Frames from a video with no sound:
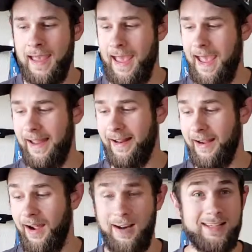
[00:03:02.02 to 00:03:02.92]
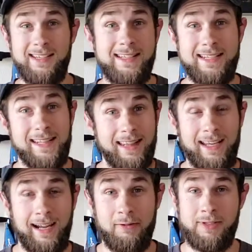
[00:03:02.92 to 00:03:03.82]
And I honestly didn't
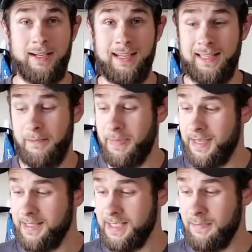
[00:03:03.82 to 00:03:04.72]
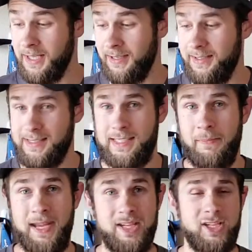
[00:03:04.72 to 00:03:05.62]
think I was going to get the pins because the
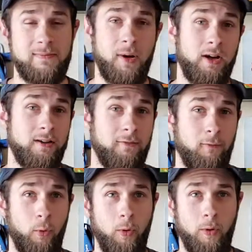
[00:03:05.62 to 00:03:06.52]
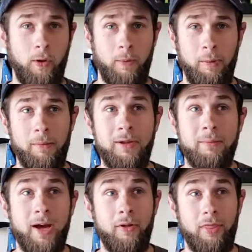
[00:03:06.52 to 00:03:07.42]
page spun for probably
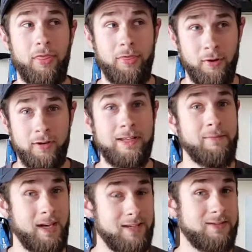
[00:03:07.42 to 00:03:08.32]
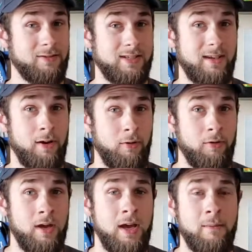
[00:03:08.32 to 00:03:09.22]
about 30 minutes or
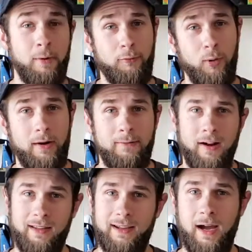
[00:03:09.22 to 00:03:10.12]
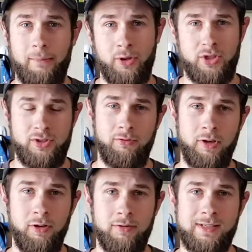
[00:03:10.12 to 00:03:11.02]
so before I finally got pushed
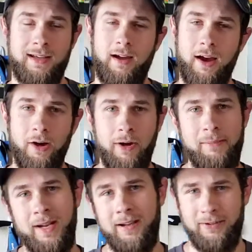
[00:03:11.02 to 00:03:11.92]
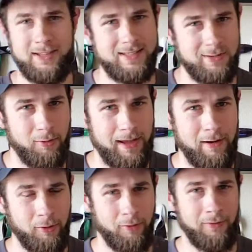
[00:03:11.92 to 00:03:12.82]
through. It was like, oh, I bet everything's sold
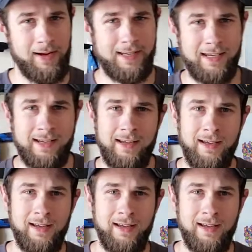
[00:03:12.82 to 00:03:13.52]
out already.